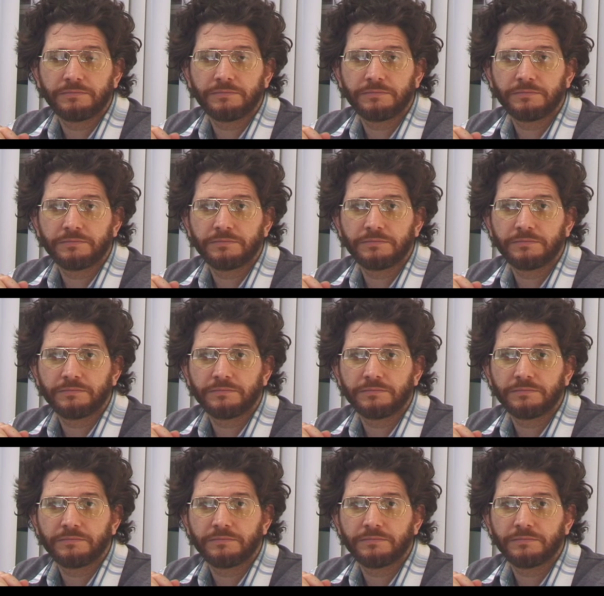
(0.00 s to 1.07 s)

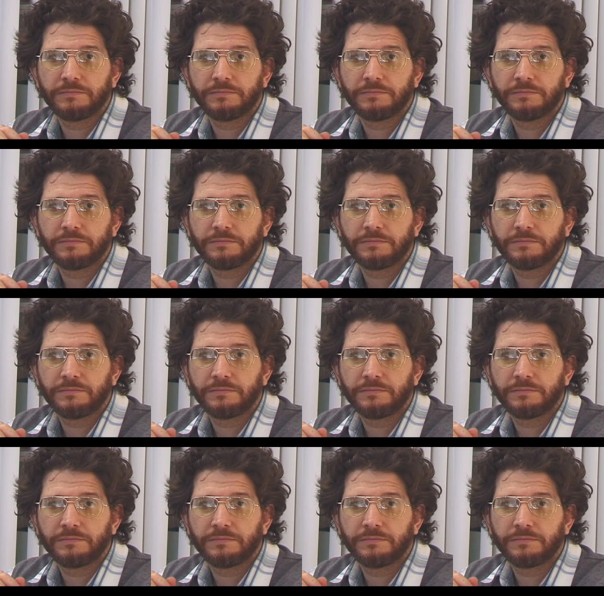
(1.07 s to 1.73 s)
Nothing is said.